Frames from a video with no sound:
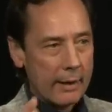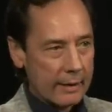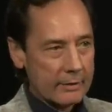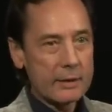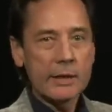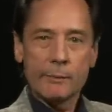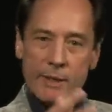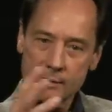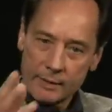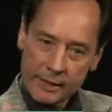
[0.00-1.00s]
as a team
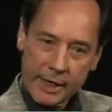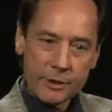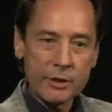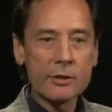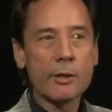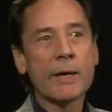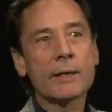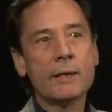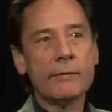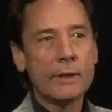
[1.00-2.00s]
has engaged in some
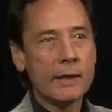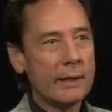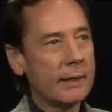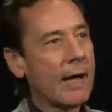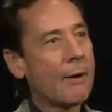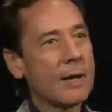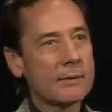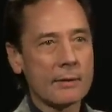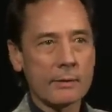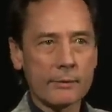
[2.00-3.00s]
activity and now
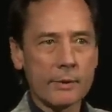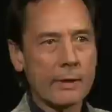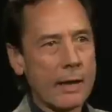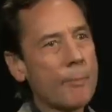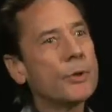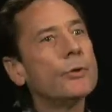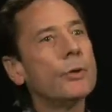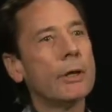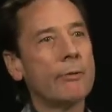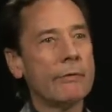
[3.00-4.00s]
has an
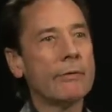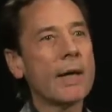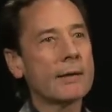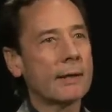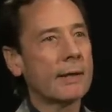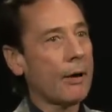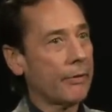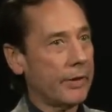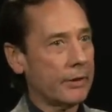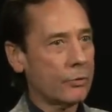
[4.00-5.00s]
opportunity to reflect on how
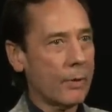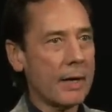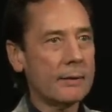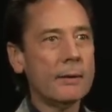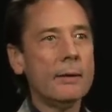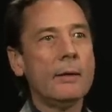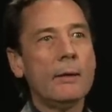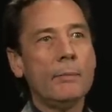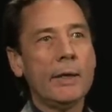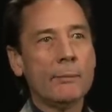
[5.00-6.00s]
things went,
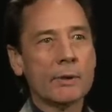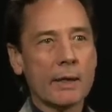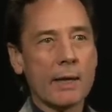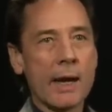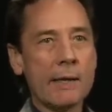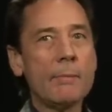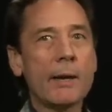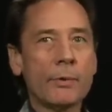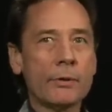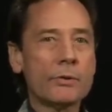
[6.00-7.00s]
be able to guide
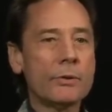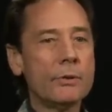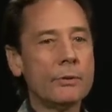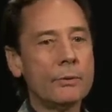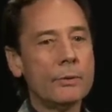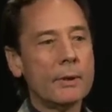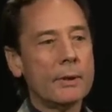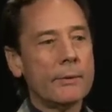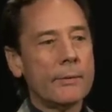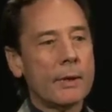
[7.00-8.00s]
members to
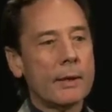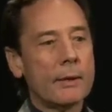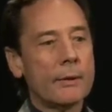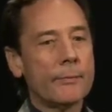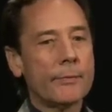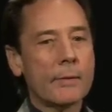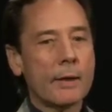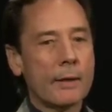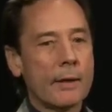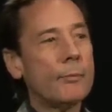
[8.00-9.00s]

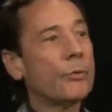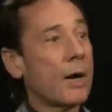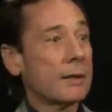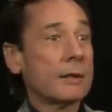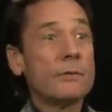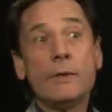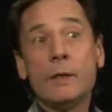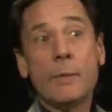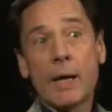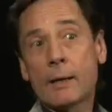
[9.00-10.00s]
and process
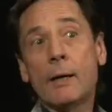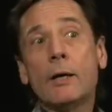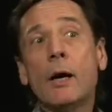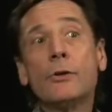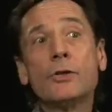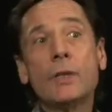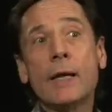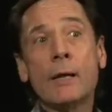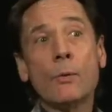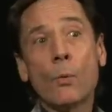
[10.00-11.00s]
feedback,
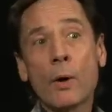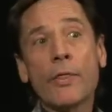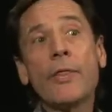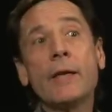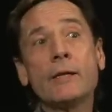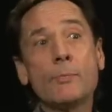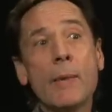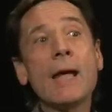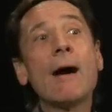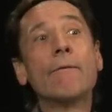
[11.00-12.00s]
understand what things
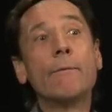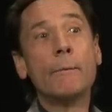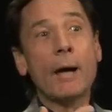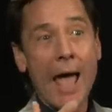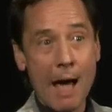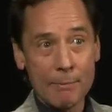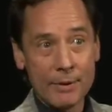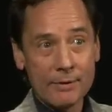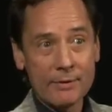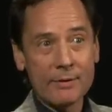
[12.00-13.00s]
may have
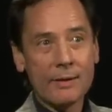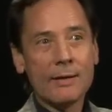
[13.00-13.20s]
happened,